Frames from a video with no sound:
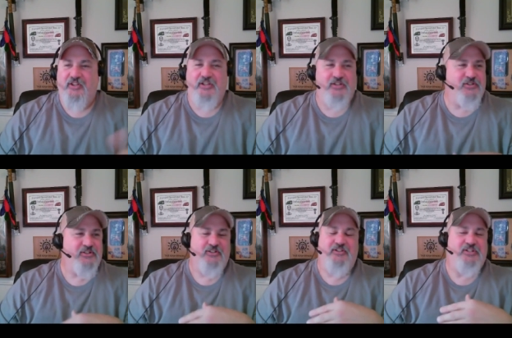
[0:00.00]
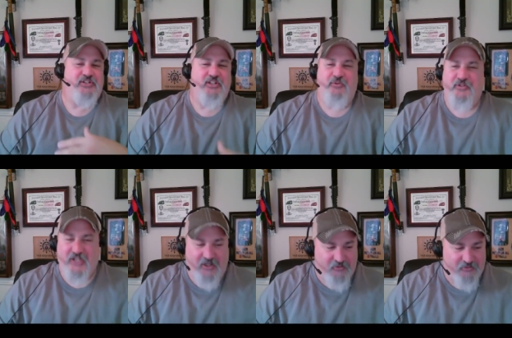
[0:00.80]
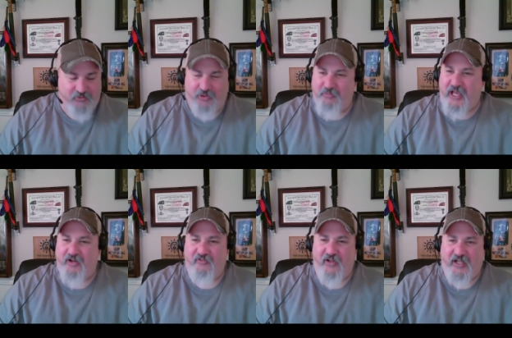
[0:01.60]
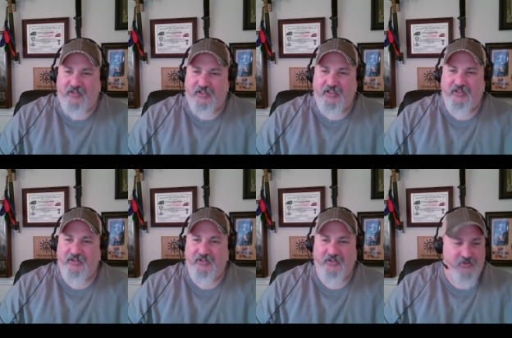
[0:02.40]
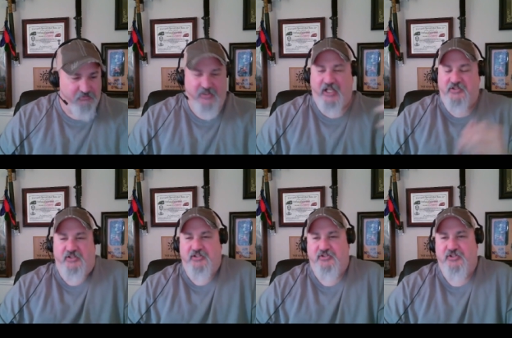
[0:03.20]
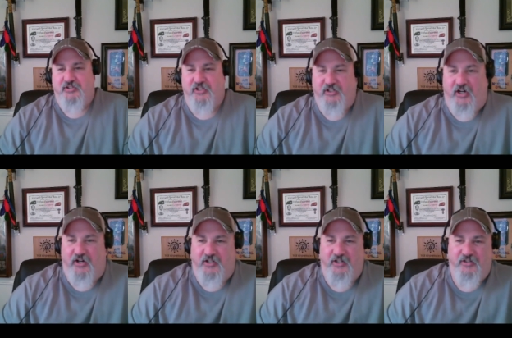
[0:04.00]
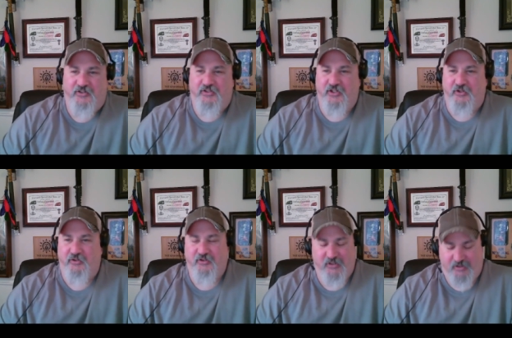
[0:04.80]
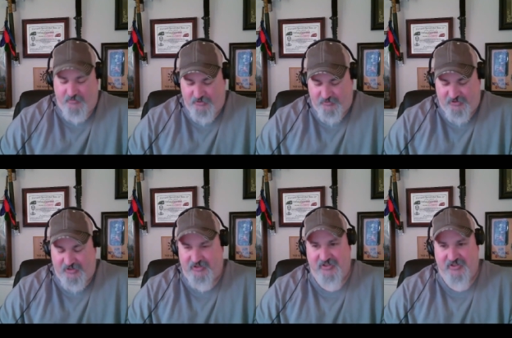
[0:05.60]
then, then she throws out real matter of factly. Yeah, it's just a dog. So yeah, they're they